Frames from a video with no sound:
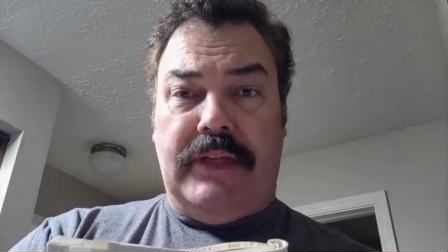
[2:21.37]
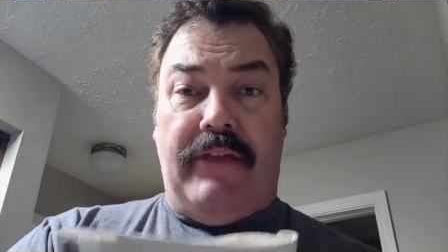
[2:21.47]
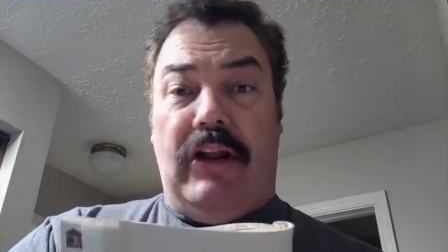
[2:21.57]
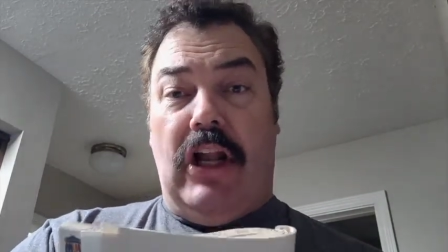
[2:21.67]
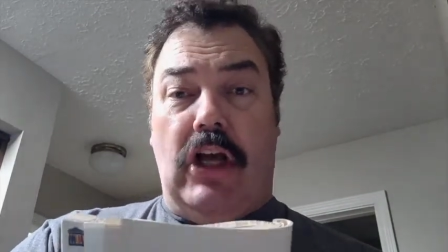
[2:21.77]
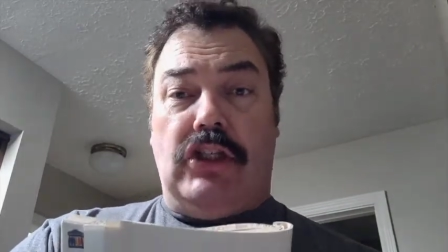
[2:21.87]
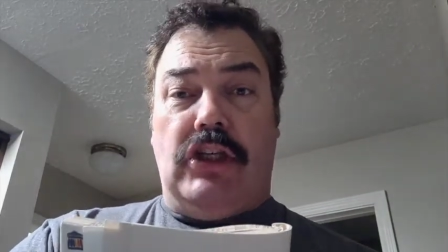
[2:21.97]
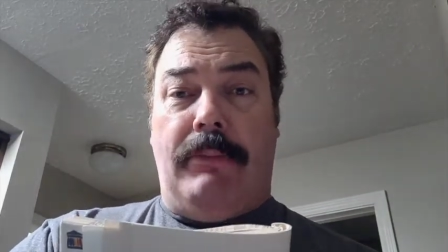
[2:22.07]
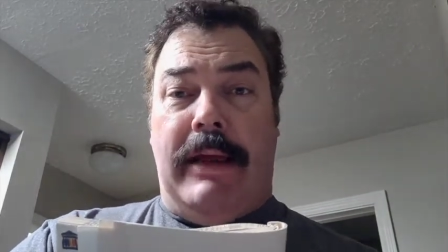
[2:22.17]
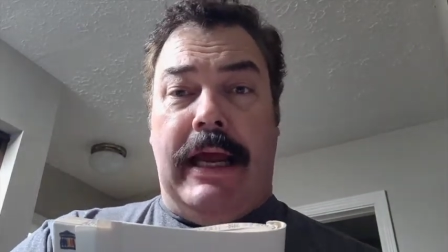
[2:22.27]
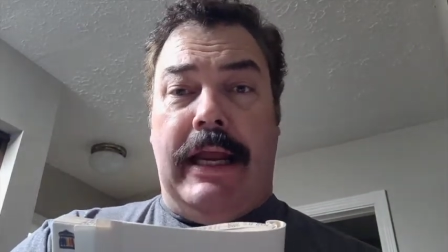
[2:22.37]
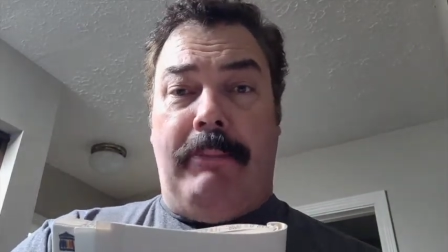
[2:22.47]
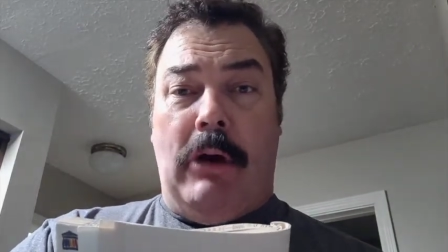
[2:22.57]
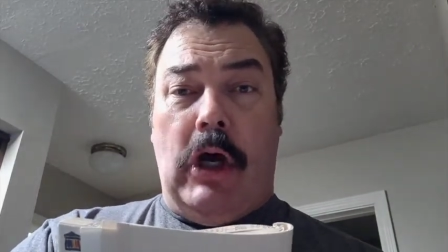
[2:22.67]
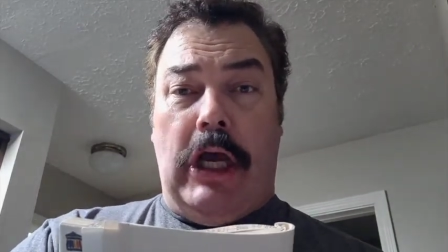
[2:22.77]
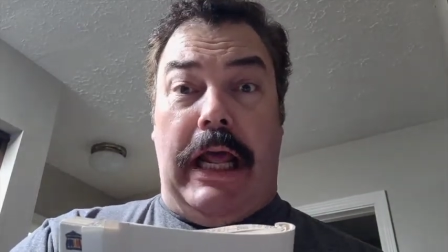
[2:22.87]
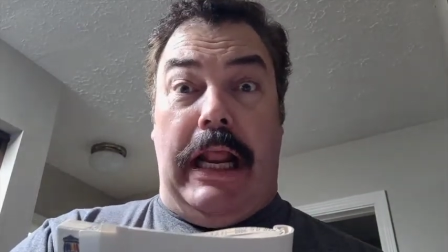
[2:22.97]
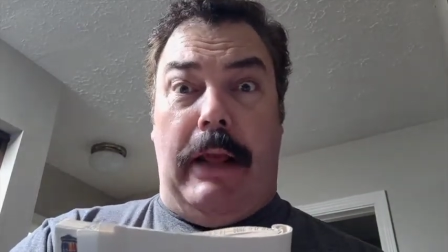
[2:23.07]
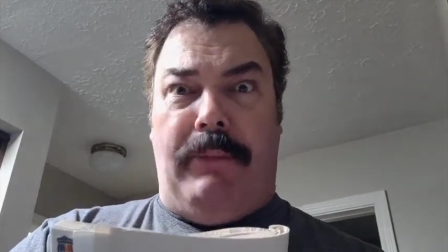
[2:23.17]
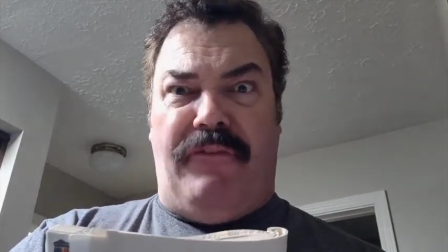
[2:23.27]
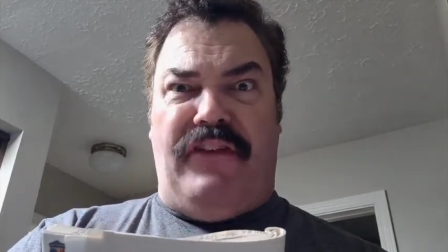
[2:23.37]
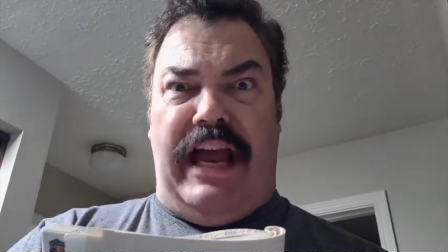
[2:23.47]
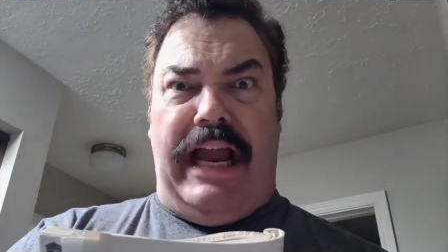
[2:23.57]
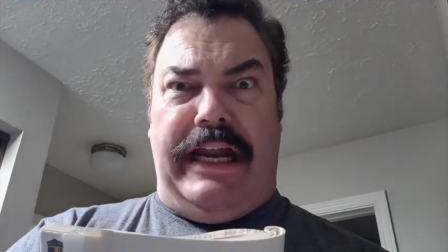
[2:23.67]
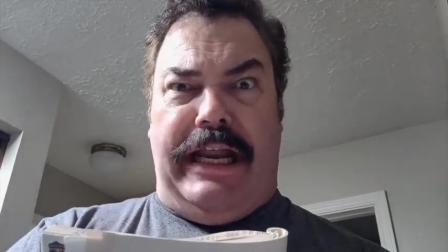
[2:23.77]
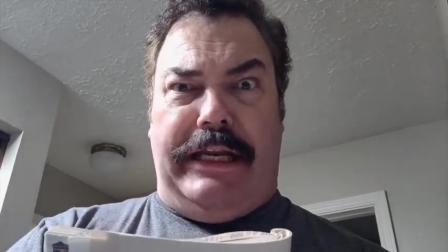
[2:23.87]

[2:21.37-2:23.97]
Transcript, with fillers: Have you lost your mind, boy? I'll help you find